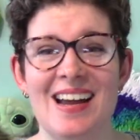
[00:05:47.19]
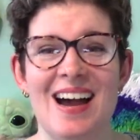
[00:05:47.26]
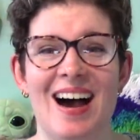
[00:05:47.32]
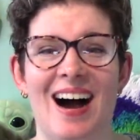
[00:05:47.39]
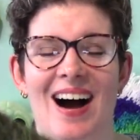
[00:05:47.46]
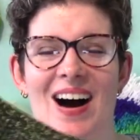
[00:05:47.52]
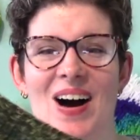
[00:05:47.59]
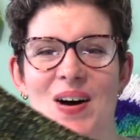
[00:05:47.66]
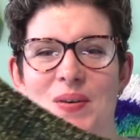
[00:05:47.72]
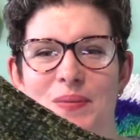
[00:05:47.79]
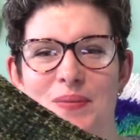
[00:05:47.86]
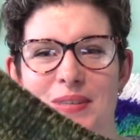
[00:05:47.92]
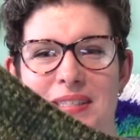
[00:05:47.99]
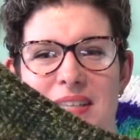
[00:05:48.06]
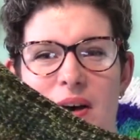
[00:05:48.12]

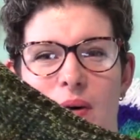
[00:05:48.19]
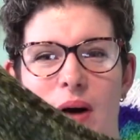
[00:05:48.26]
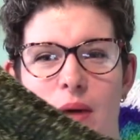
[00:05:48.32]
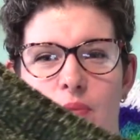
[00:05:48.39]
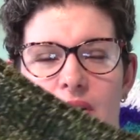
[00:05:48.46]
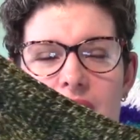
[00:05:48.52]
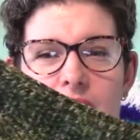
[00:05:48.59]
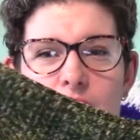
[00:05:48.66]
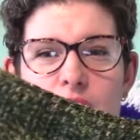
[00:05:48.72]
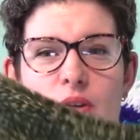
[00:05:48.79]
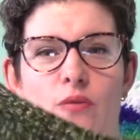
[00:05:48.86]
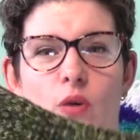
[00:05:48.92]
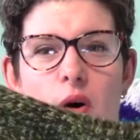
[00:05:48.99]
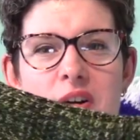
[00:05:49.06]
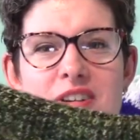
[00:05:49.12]
So I'm really looking
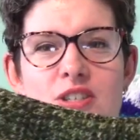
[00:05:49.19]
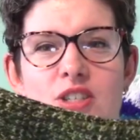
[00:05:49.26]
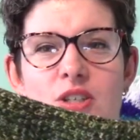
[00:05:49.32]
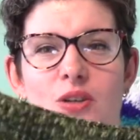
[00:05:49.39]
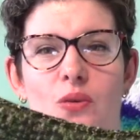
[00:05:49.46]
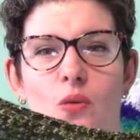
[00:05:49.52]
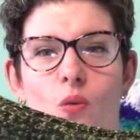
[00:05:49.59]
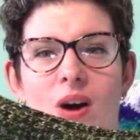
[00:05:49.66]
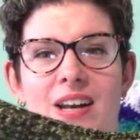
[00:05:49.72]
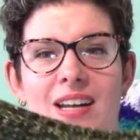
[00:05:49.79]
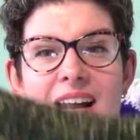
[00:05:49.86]
forward to when it